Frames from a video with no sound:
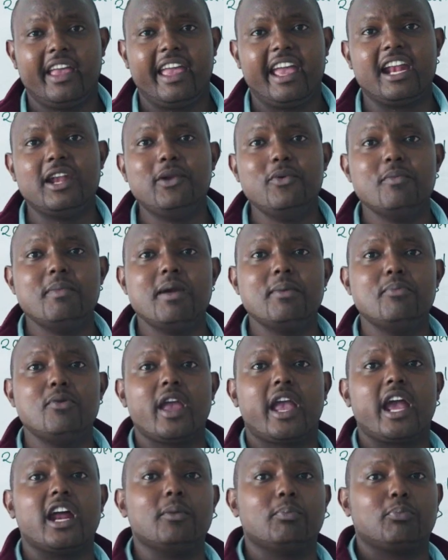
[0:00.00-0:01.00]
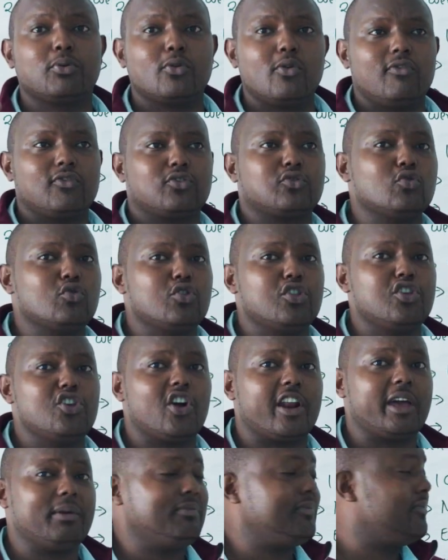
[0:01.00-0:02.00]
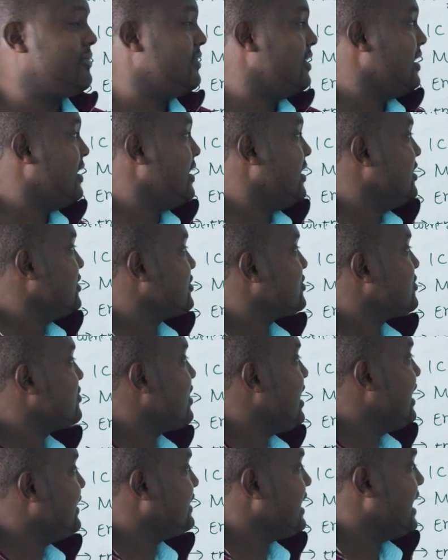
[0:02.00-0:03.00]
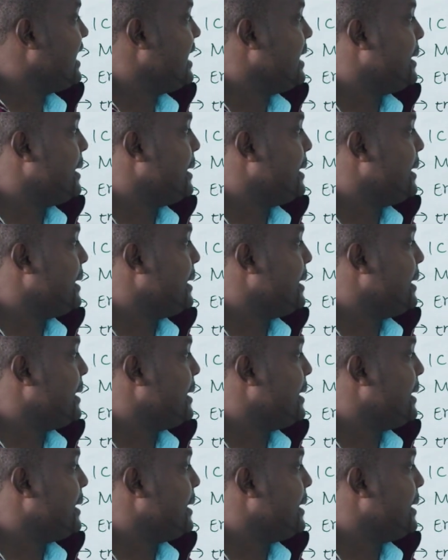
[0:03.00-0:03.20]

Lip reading: and we maybe can prove 2 theorems, so that